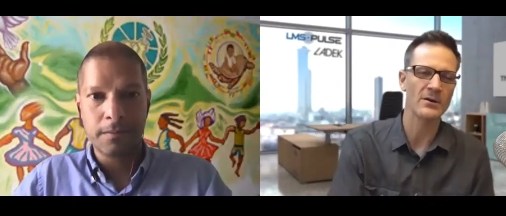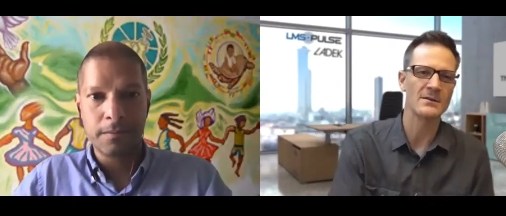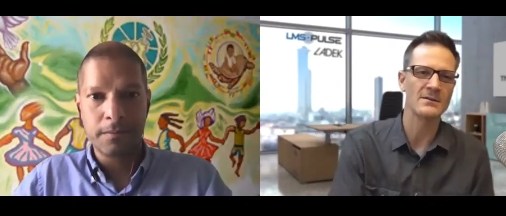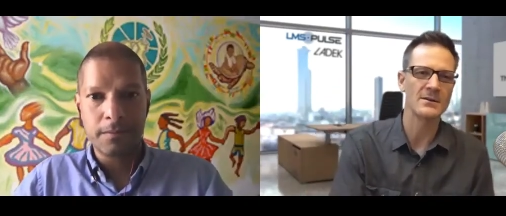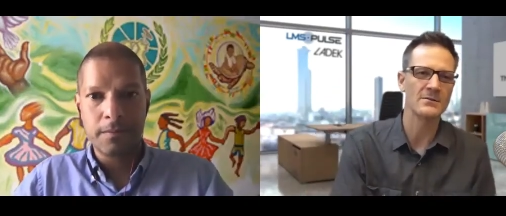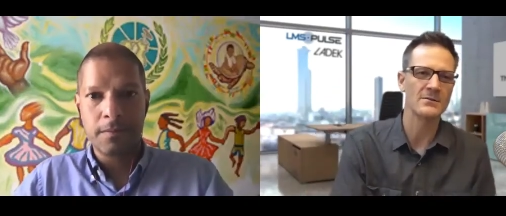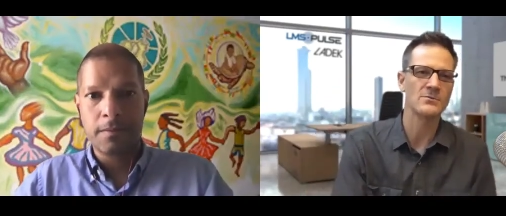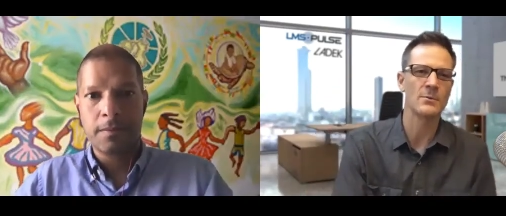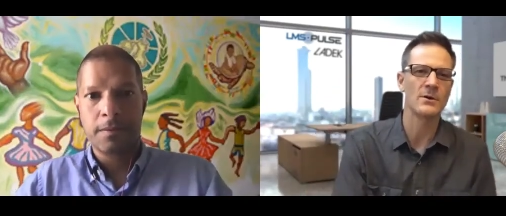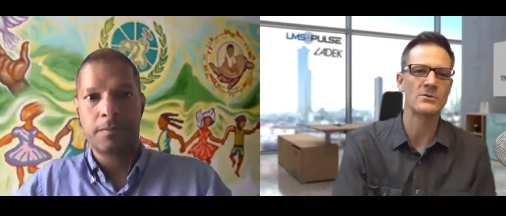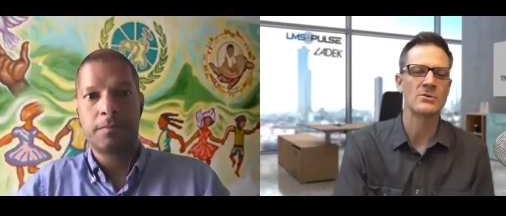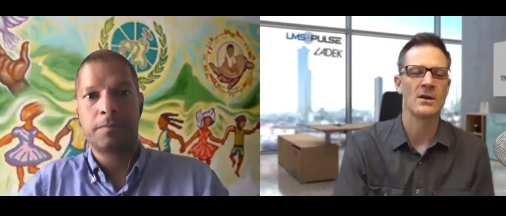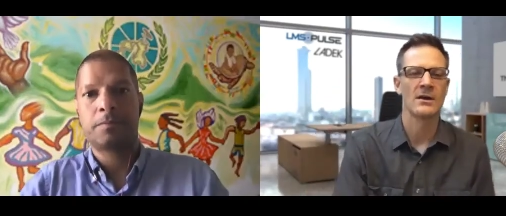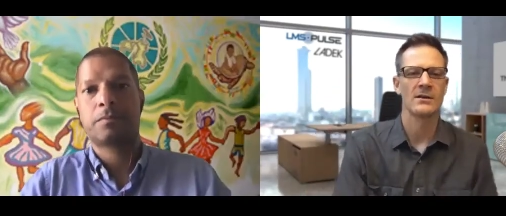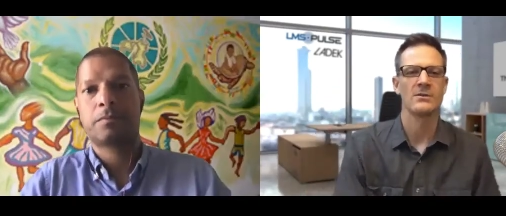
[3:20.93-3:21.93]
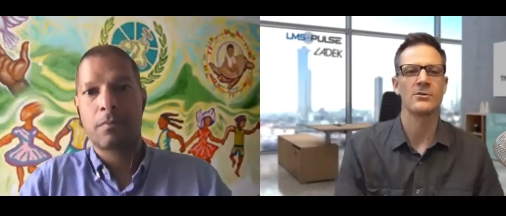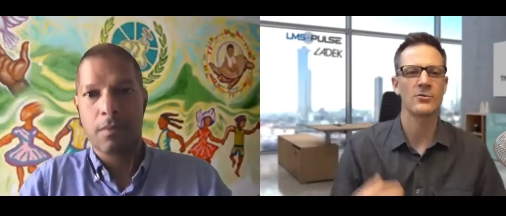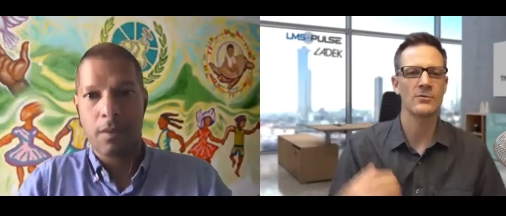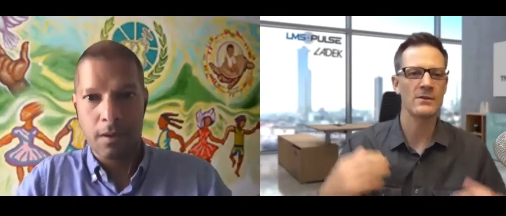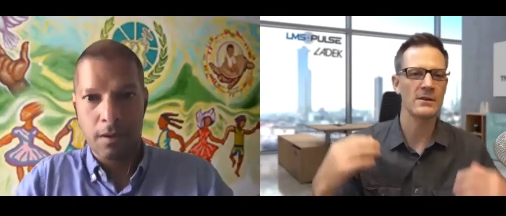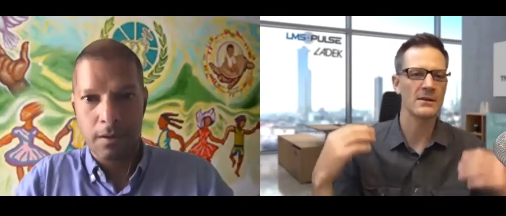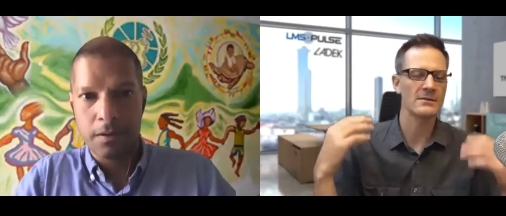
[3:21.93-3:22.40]
Speaker 1: to tell too much. You're
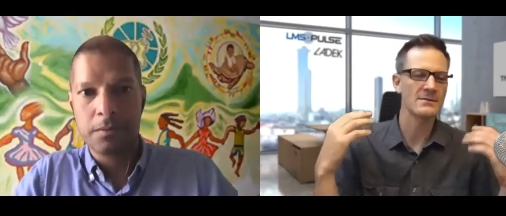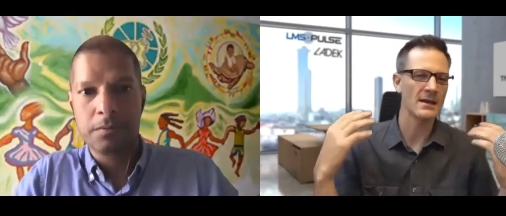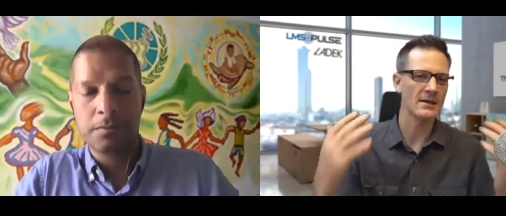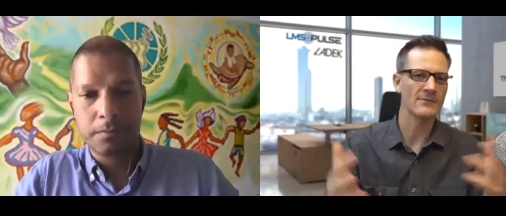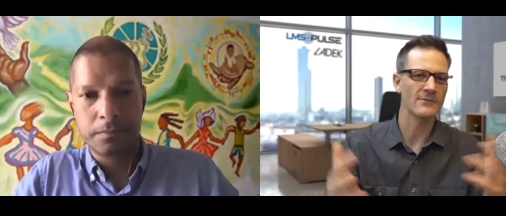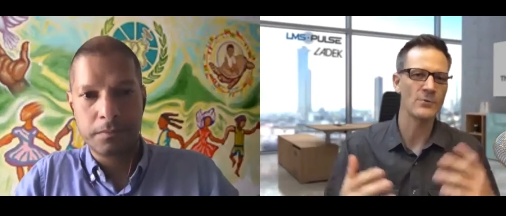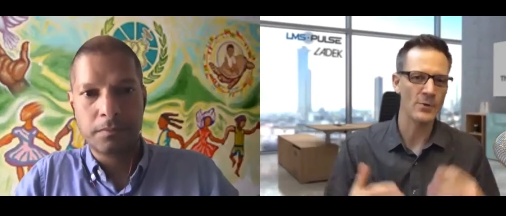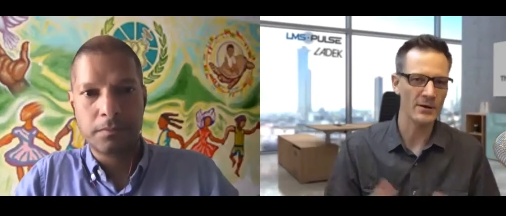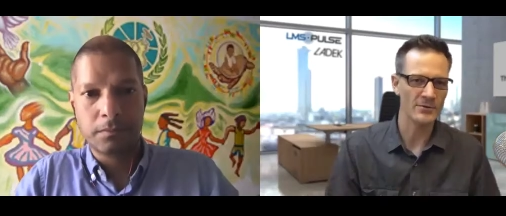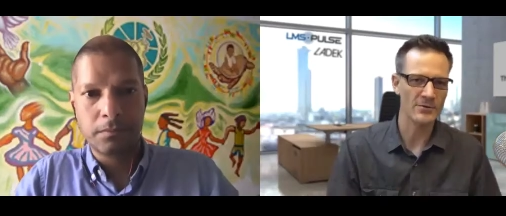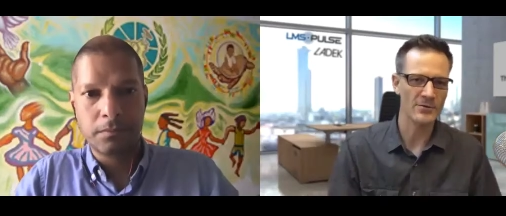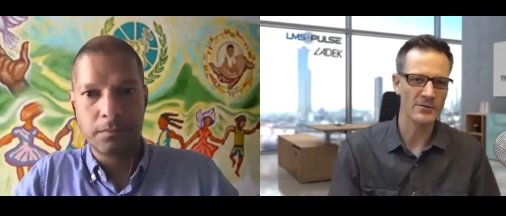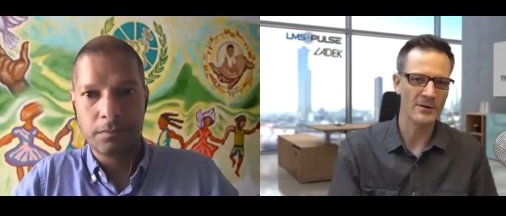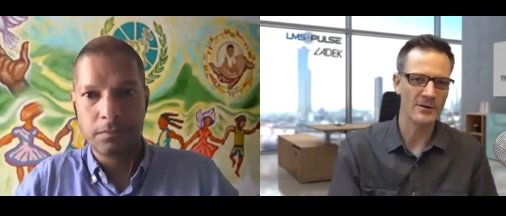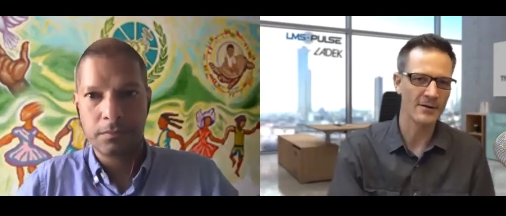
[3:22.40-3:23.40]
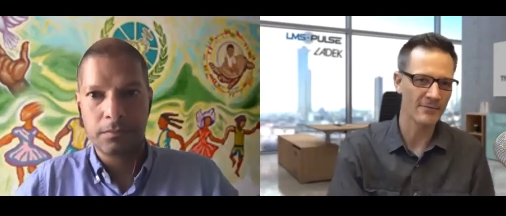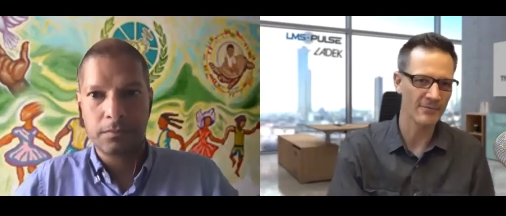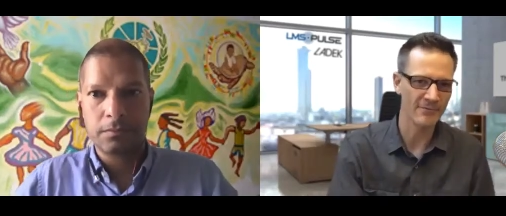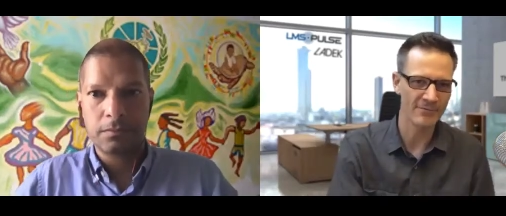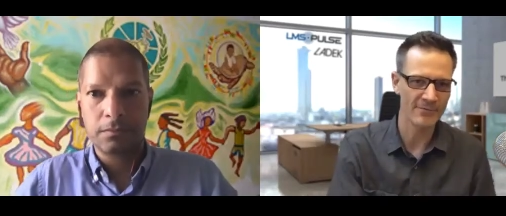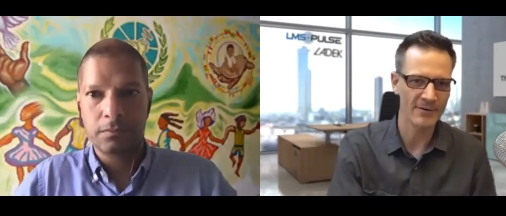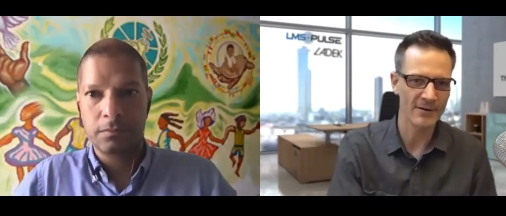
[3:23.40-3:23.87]
the executive director
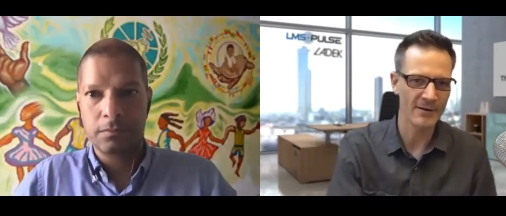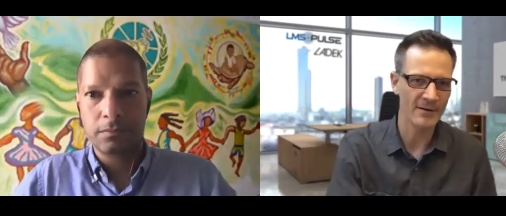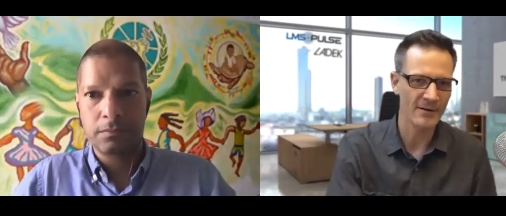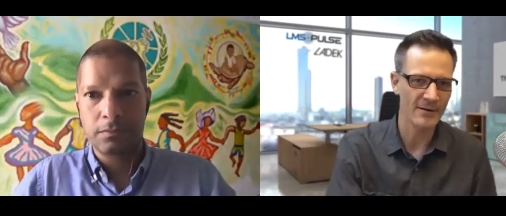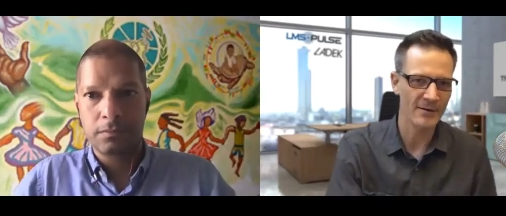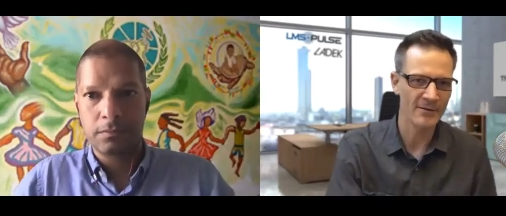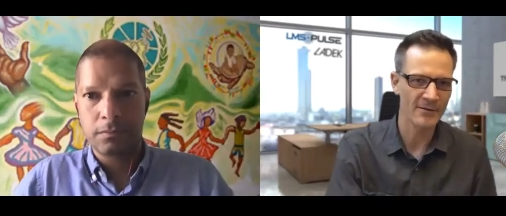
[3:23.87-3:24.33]
of uh,